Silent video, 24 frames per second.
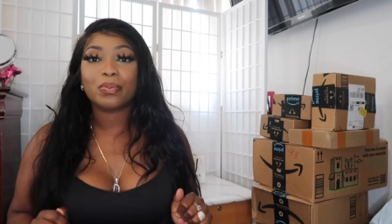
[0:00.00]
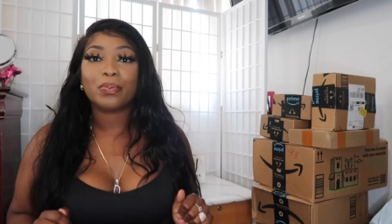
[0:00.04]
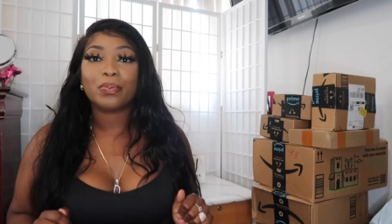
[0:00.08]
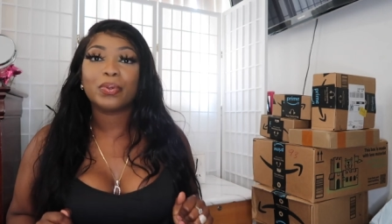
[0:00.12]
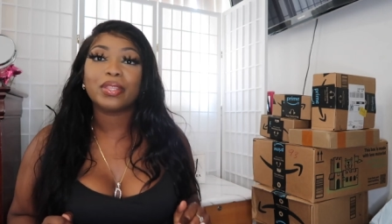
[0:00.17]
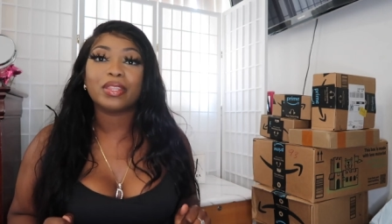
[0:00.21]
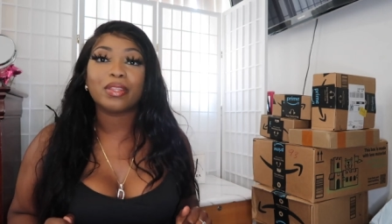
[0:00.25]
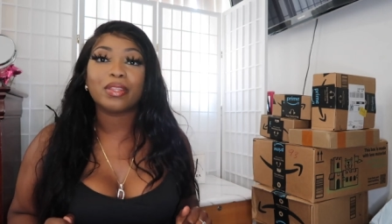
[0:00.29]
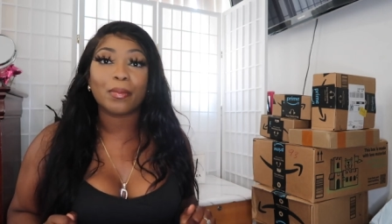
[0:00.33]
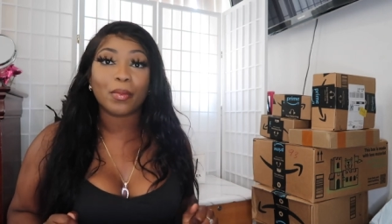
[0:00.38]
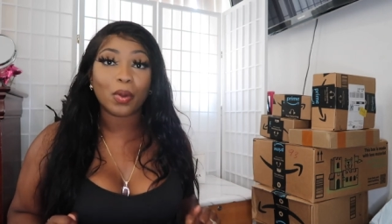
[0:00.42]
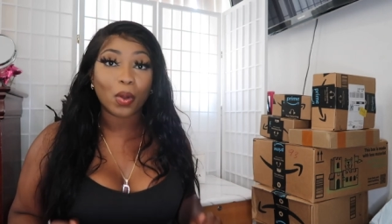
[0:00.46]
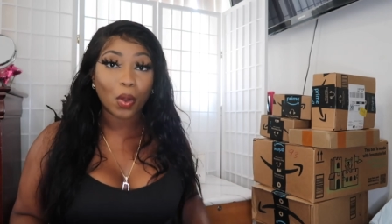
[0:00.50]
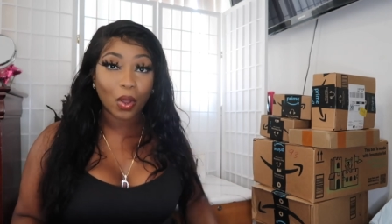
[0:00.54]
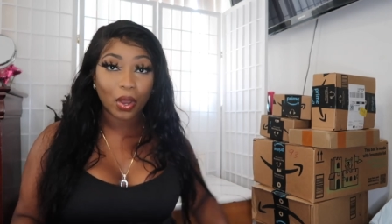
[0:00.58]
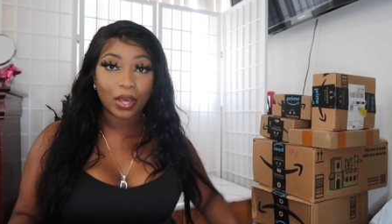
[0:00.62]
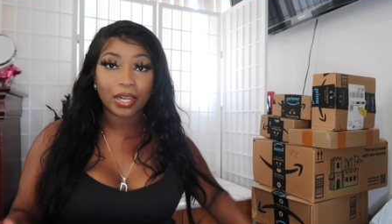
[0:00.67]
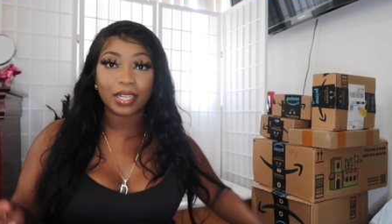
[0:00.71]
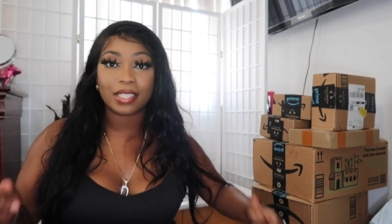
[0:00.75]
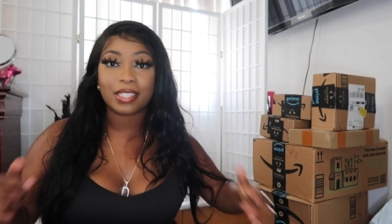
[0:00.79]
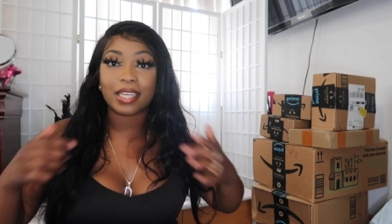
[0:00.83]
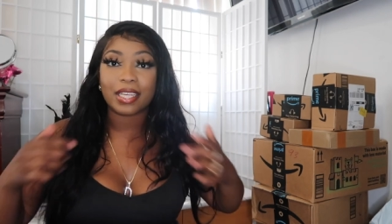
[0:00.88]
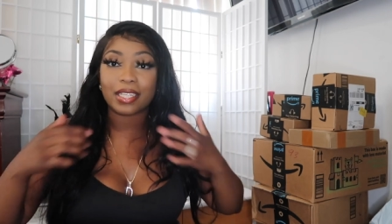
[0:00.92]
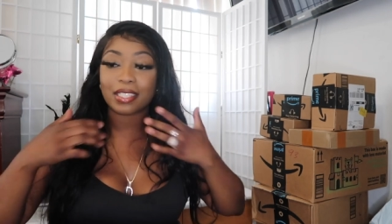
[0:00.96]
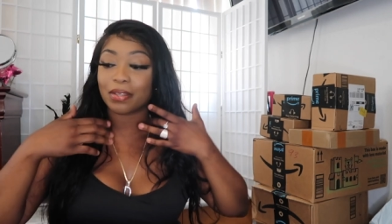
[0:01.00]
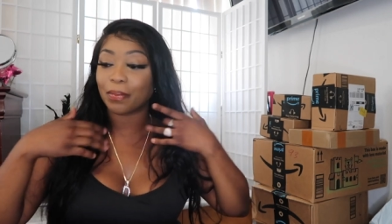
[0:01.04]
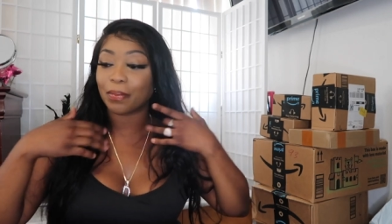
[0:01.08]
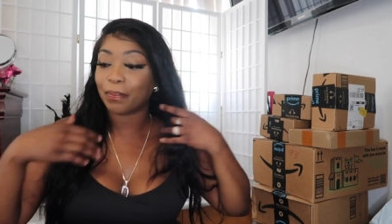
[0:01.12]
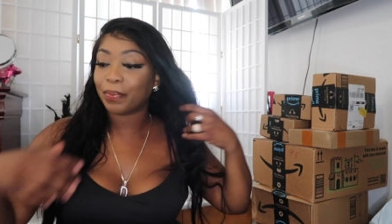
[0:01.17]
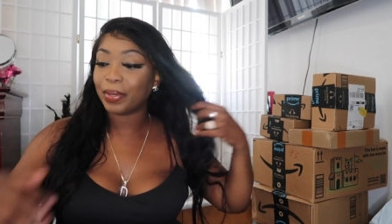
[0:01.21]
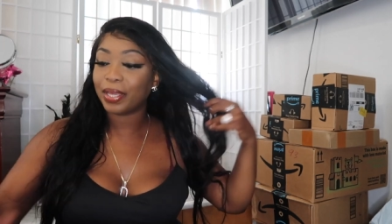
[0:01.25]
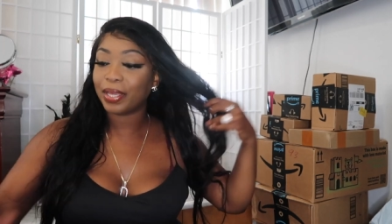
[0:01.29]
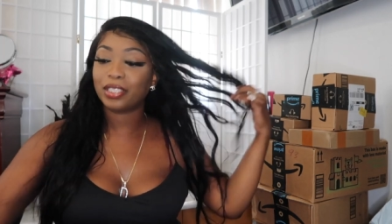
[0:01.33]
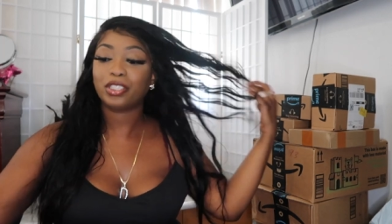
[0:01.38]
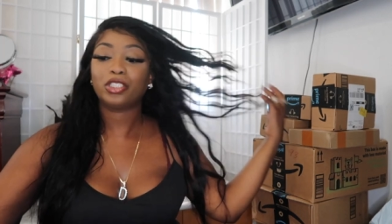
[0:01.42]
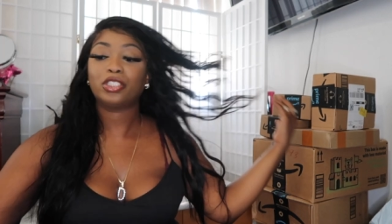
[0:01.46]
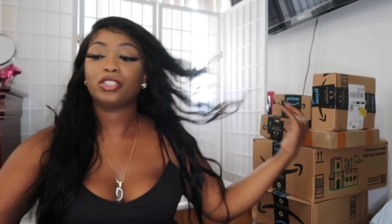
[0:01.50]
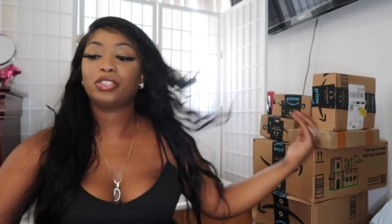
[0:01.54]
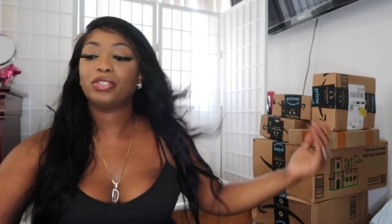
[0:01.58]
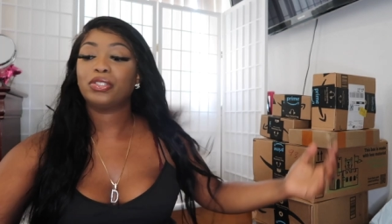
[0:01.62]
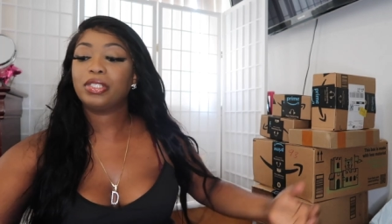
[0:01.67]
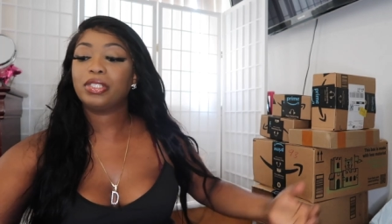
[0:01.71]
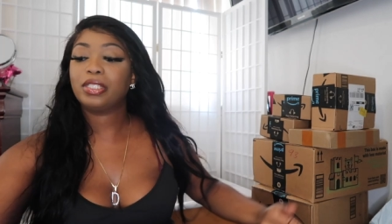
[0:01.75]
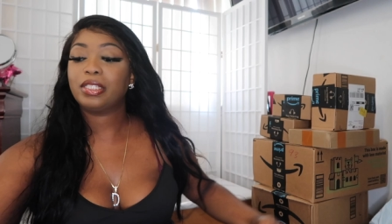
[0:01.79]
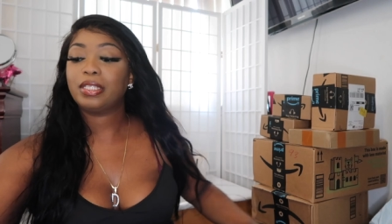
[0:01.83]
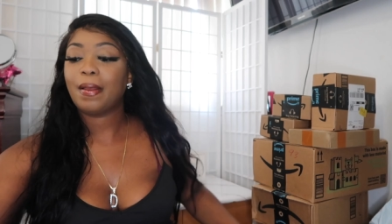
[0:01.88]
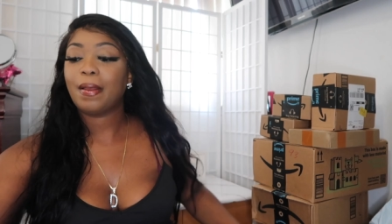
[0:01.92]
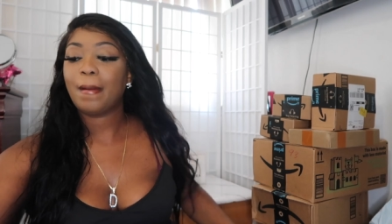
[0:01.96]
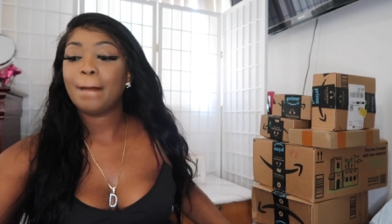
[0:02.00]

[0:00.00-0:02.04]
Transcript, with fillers: to put them on and take some pictures